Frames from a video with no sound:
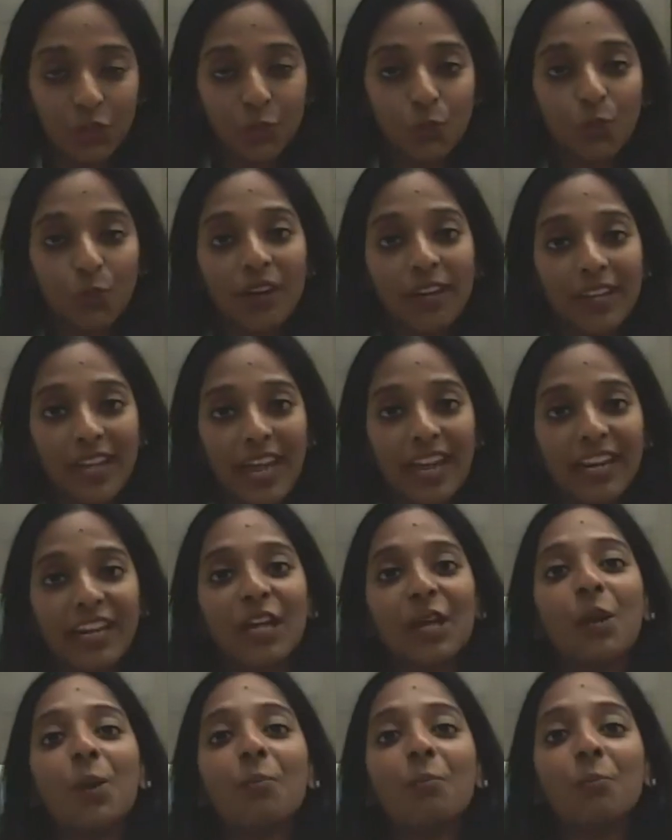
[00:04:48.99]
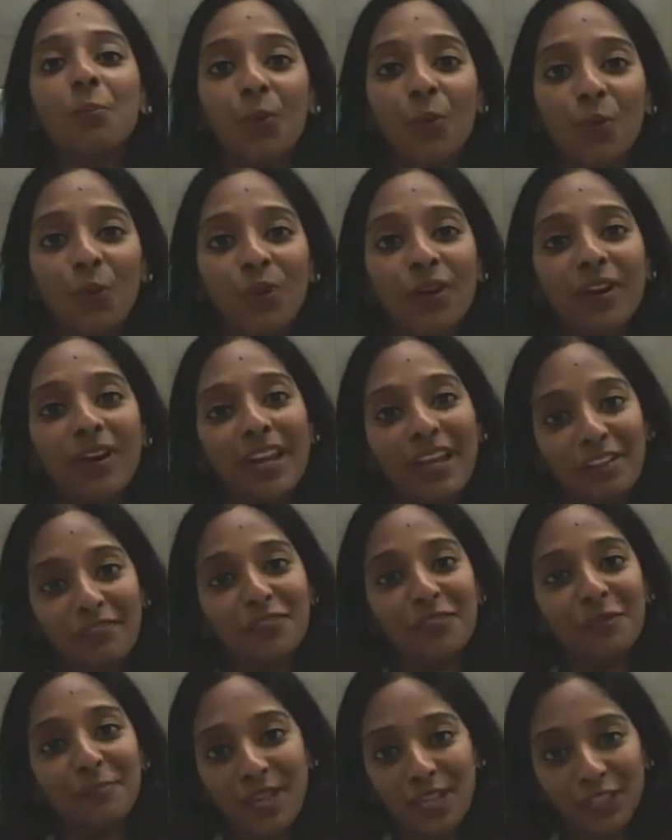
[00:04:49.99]
you are getting more
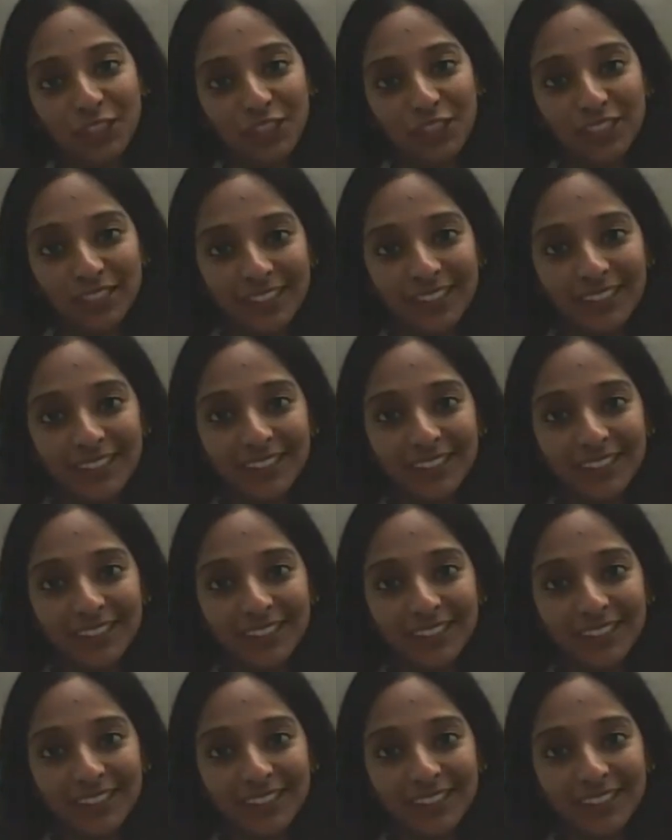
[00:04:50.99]
information.